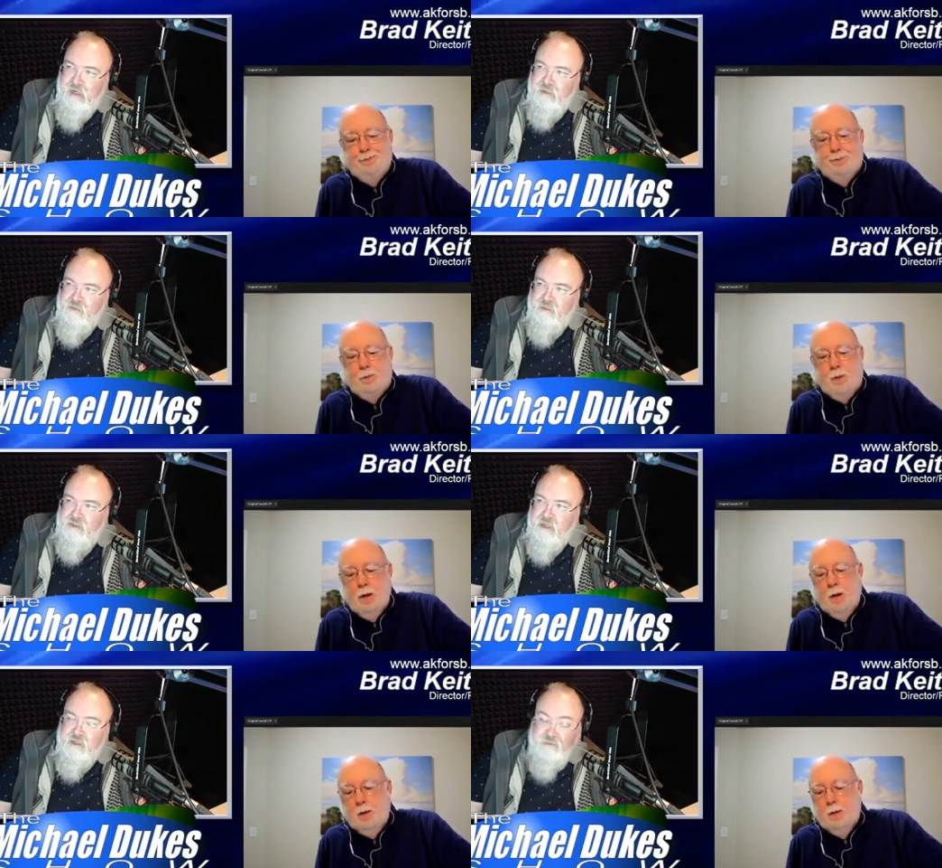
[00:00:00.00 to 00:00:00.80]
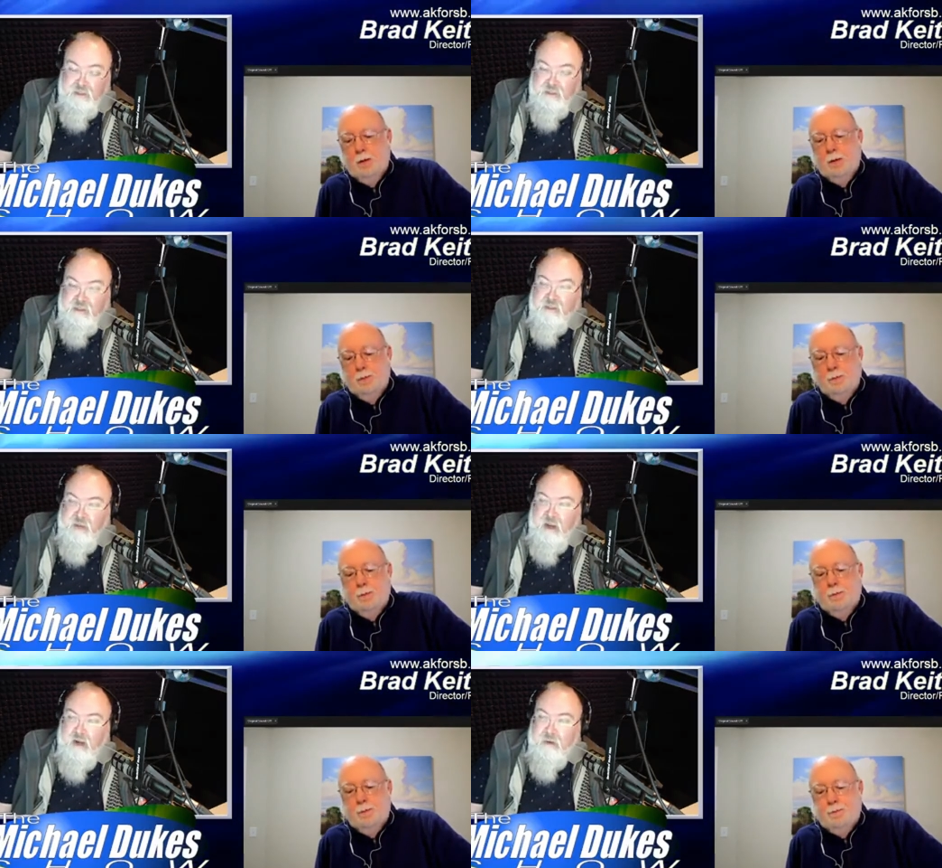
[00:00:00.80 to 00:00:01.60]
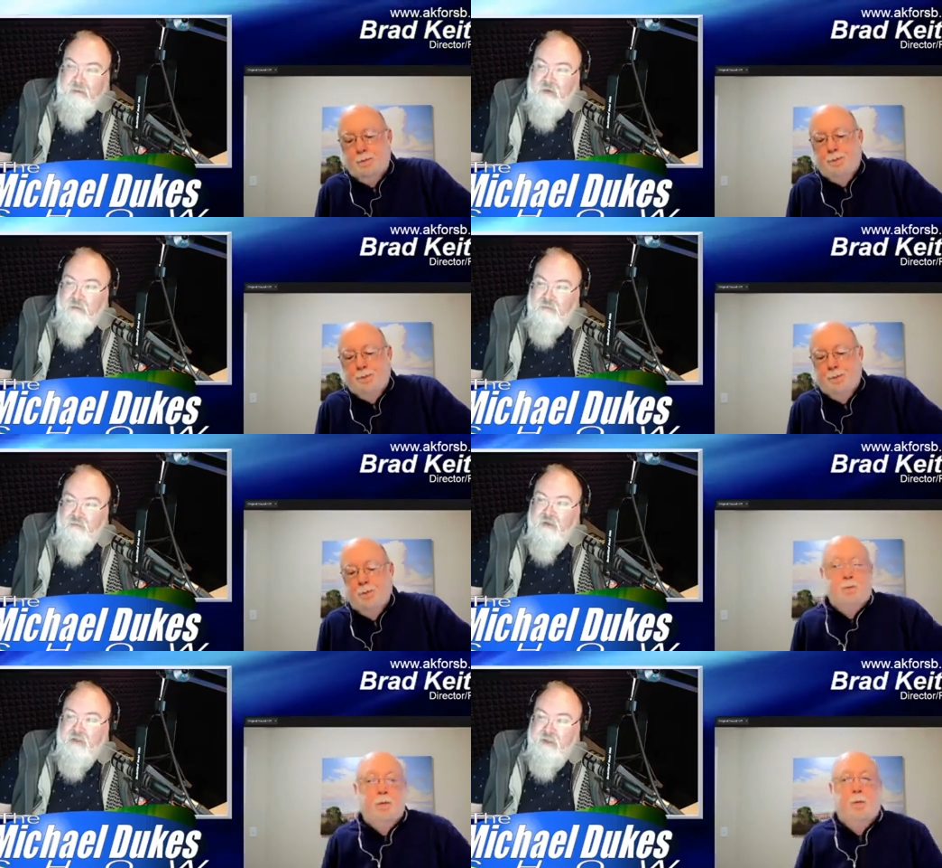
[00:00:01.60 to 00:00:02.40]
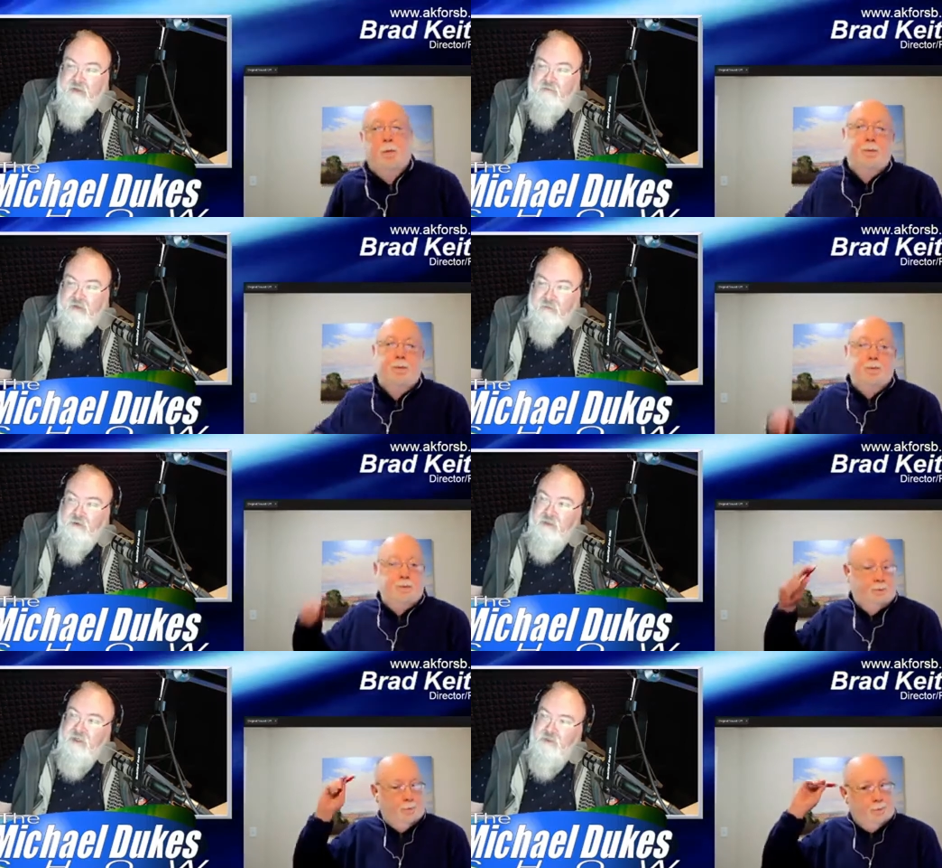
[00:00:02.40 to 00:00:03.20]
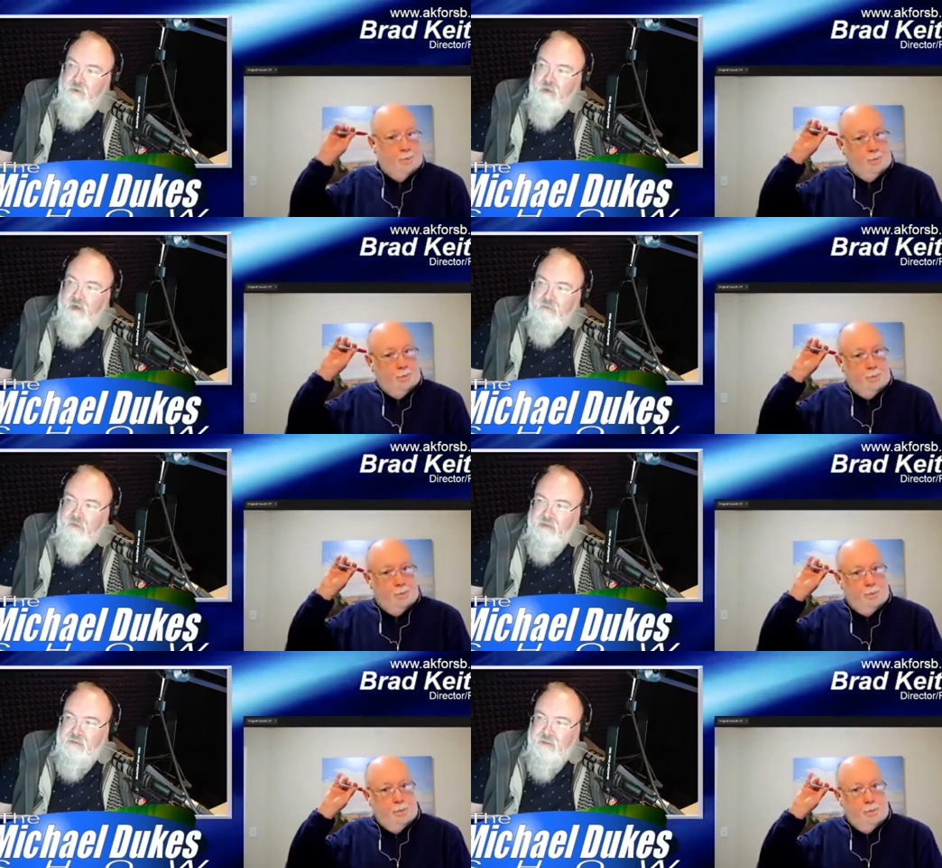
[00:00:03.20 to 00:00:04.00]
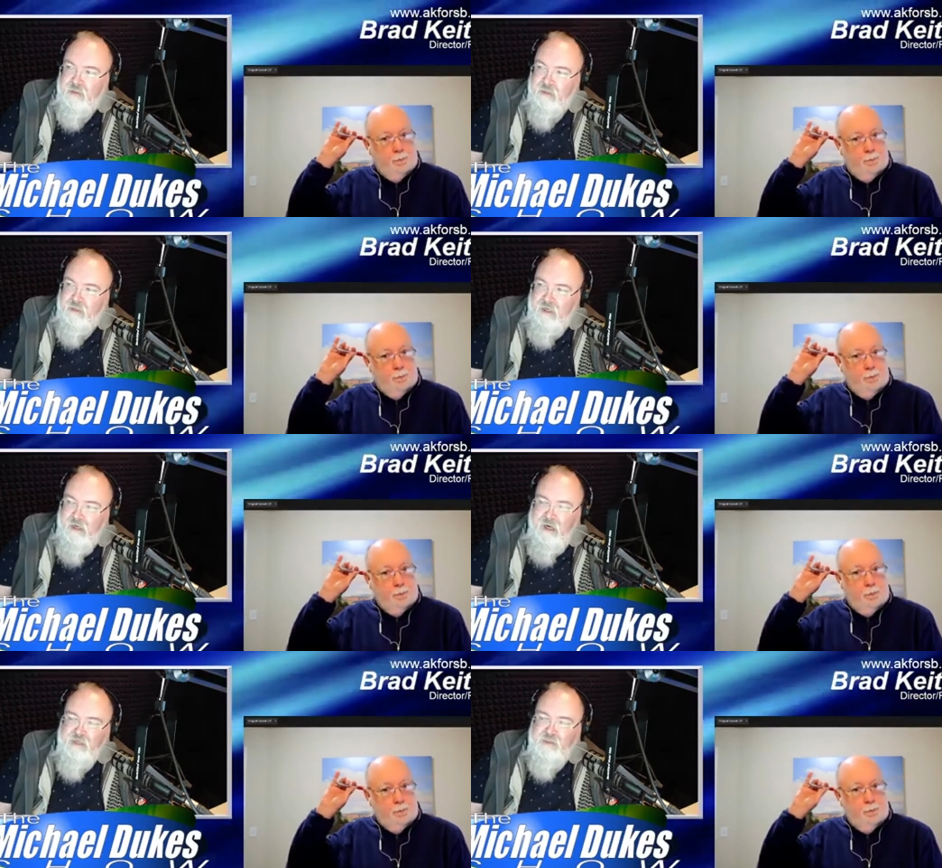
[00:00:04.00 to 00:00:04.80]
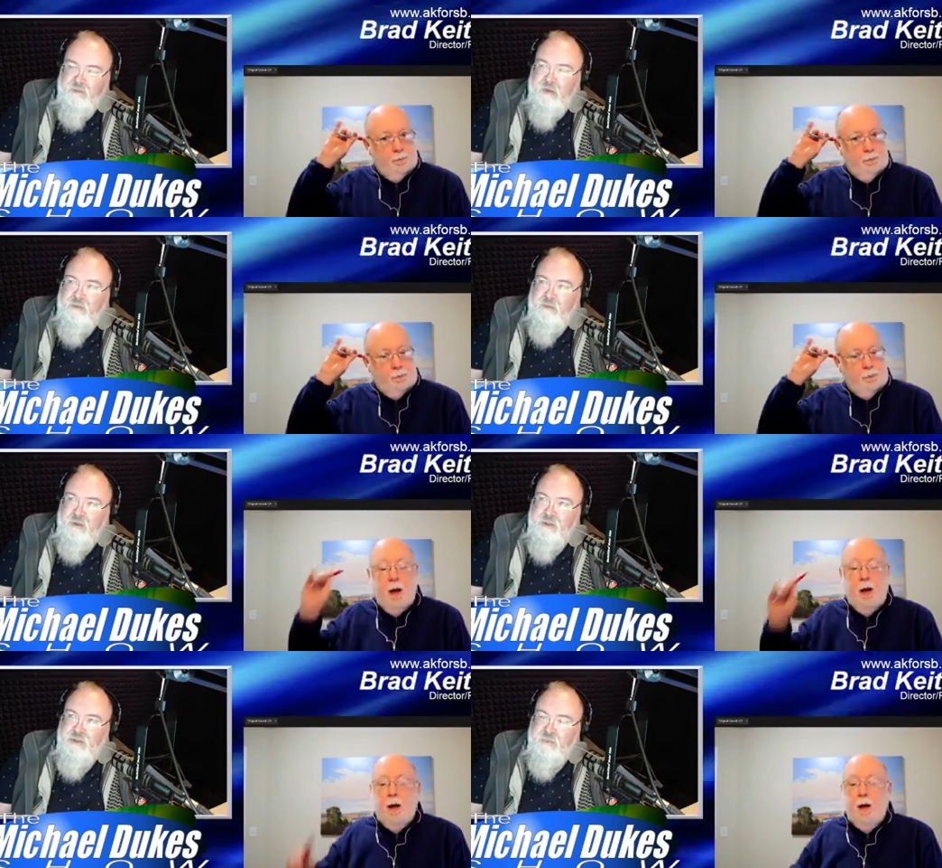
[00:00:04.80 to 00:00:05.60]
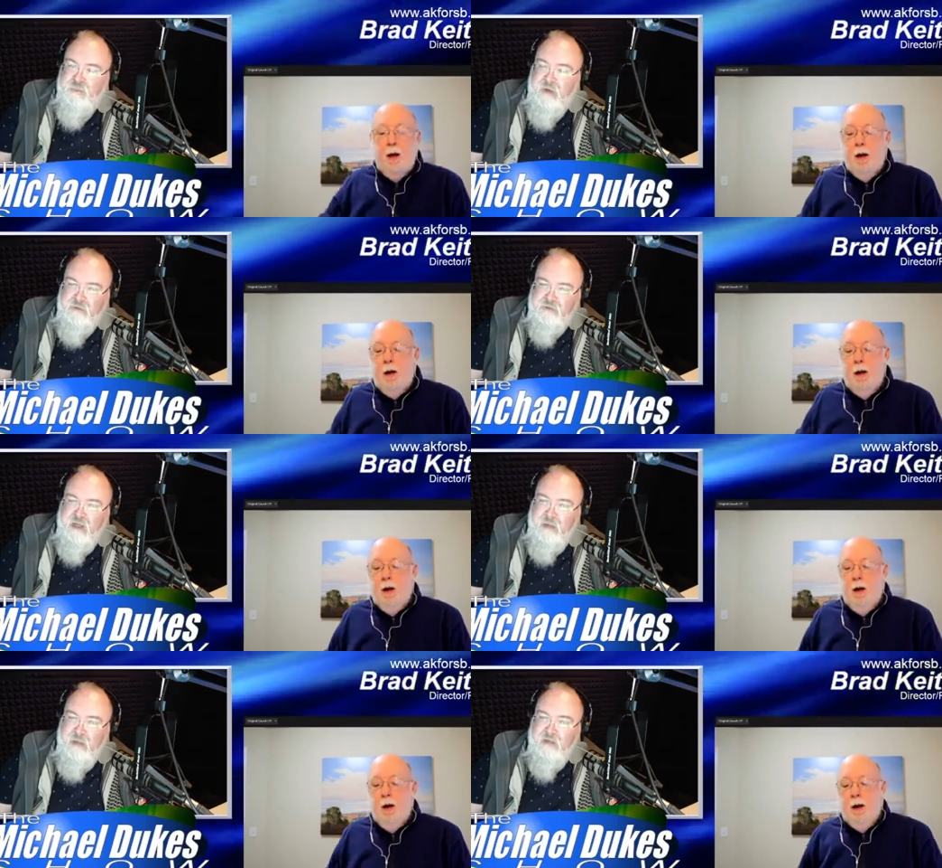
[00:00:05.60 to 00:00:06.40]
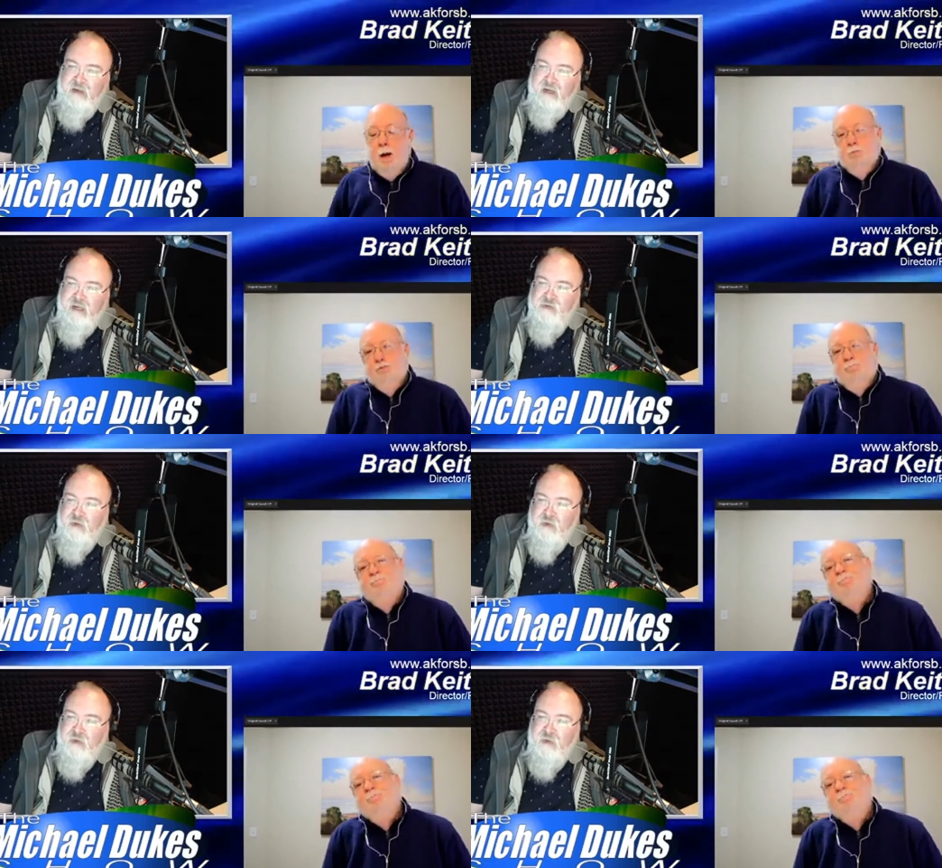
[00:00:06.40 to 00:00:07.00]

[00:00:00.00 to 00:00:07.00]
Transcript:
Speaker 1: as we as we see this we, you know I'm I'm really I'm really torn on this uh, and so maybe we should spend some time on that next